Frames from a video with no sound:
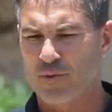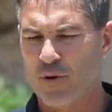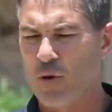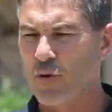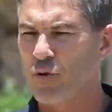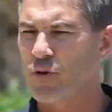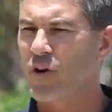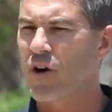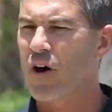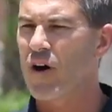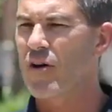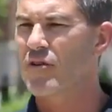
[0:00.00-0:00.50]

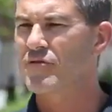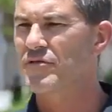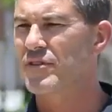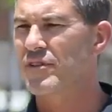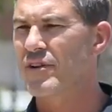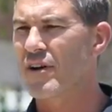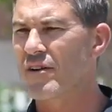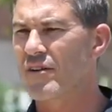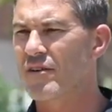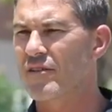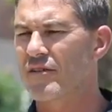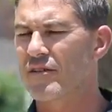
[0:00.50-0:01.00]
protocols
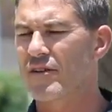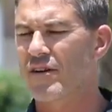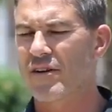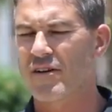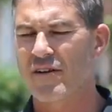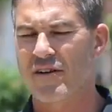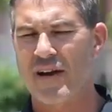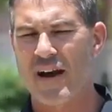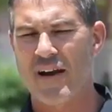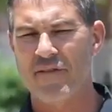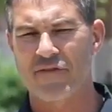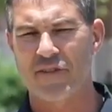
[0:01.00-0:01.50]
that our
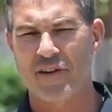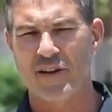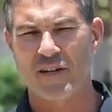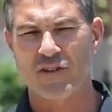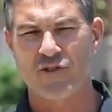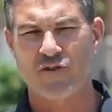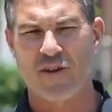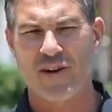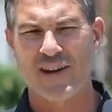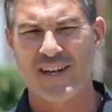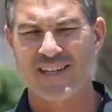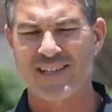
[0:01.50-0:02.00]

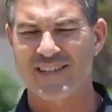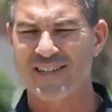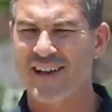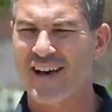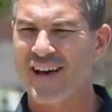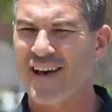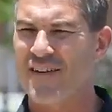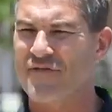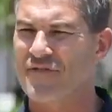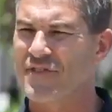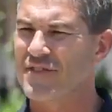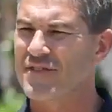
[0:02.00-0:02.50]
athletic training
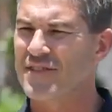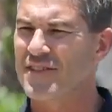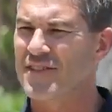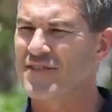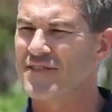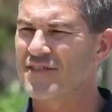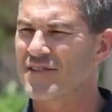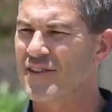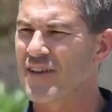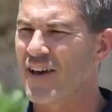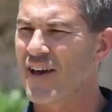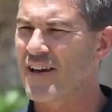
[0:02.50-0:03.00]
staff that the
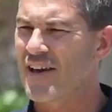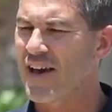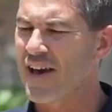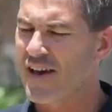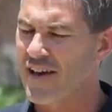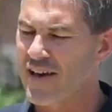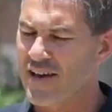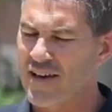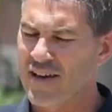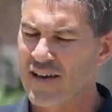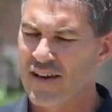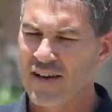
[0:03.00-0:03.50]

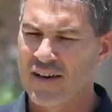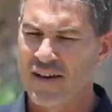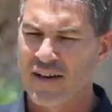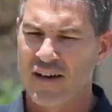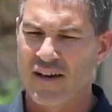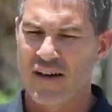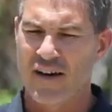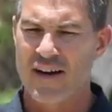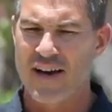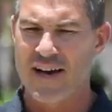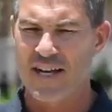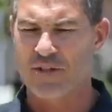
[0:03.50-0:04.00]
NCAA
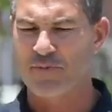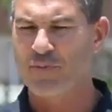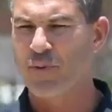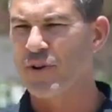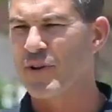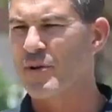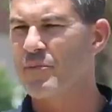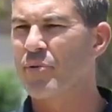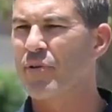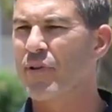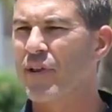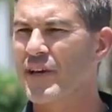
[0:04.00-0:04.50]
has
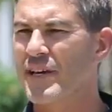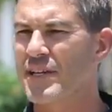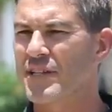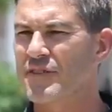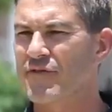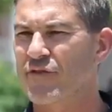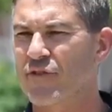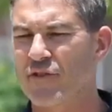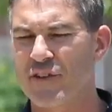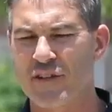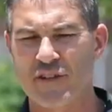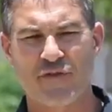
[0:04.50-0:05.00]
put in place
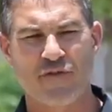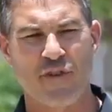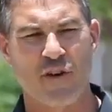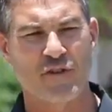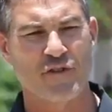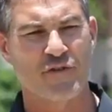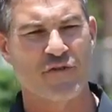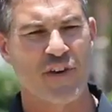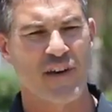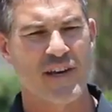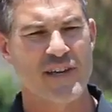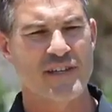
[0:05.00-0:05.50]
for this
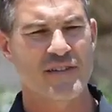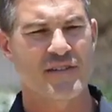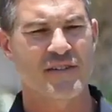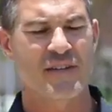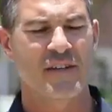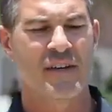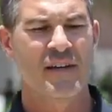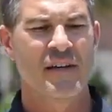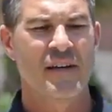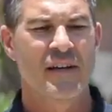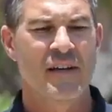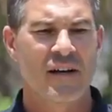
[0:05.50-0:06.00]
first phase,
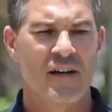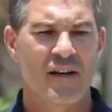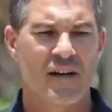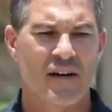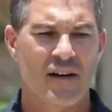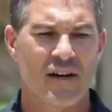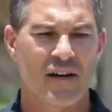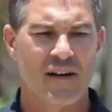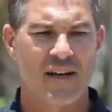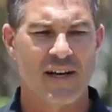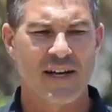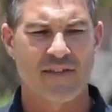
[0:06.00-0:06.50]

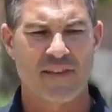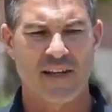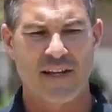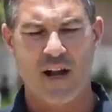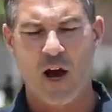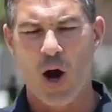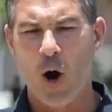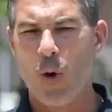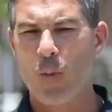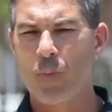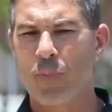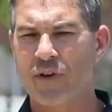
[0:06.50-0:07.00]
and then
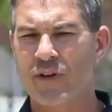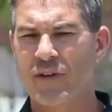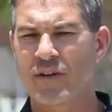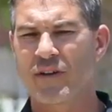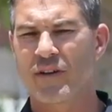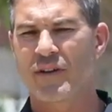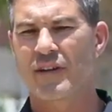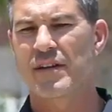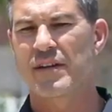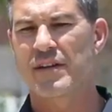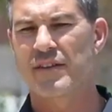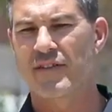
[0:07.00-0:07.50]
hoping
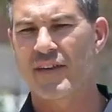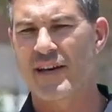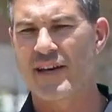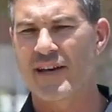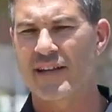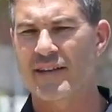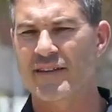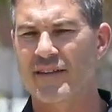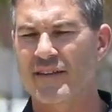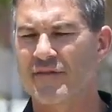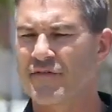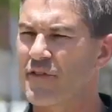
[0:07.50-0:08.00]

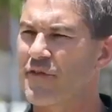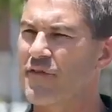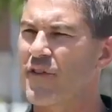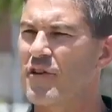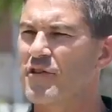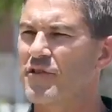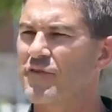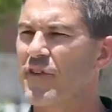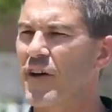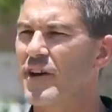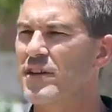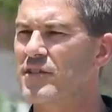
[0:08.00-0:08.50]
that if the
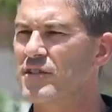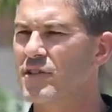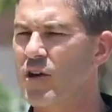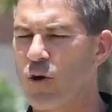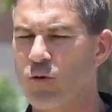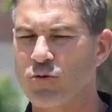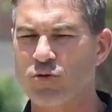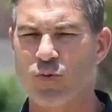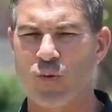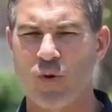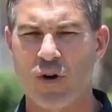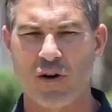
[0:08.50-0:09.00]
first phase
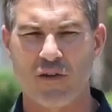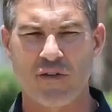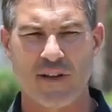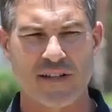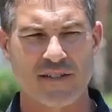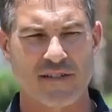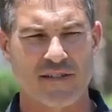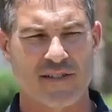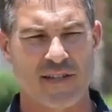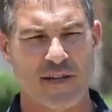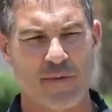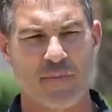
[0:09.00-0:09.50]
goes well,
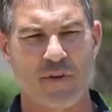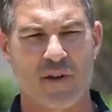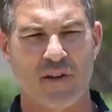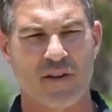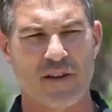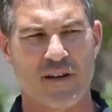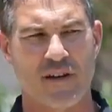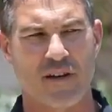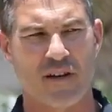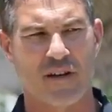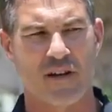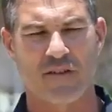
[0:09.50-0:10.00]
that's
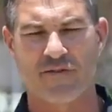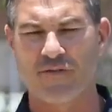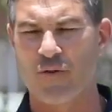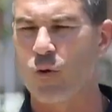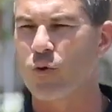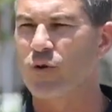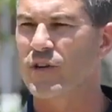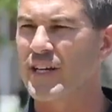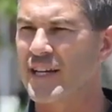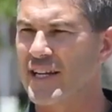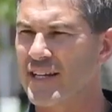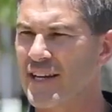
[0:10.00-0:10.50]
typically a
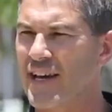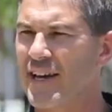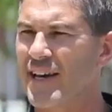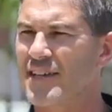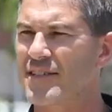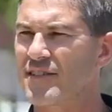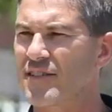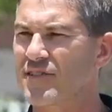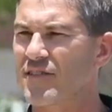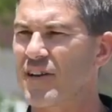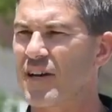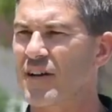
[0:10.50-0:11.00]
14 days,
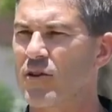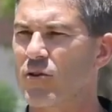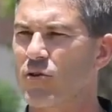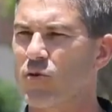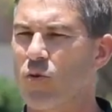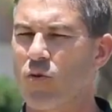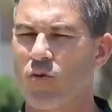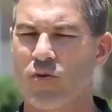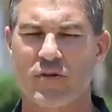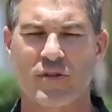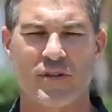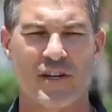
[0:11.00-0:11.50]
it's like
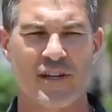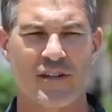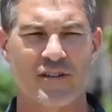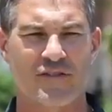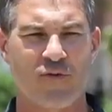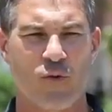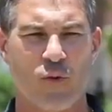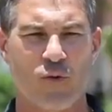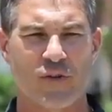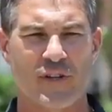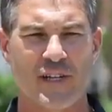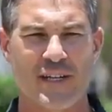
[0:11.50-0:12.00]
a quarantine,
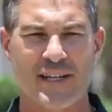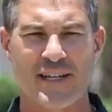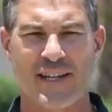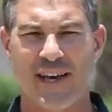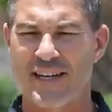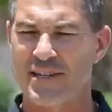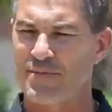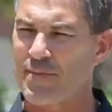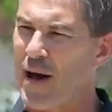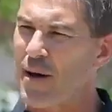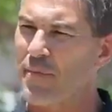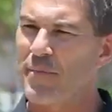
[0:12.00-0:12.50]
it's 14
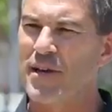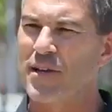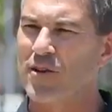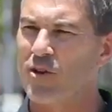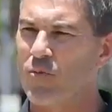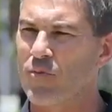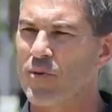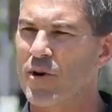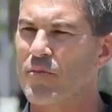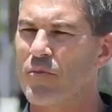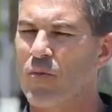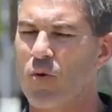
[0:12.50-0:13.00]
days, might be a
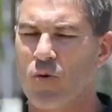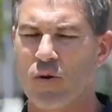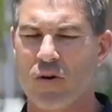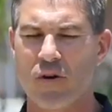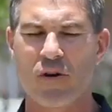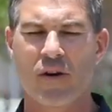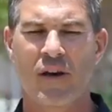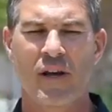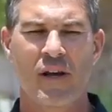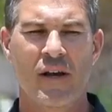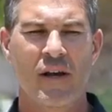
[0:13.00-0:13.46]
little bit more.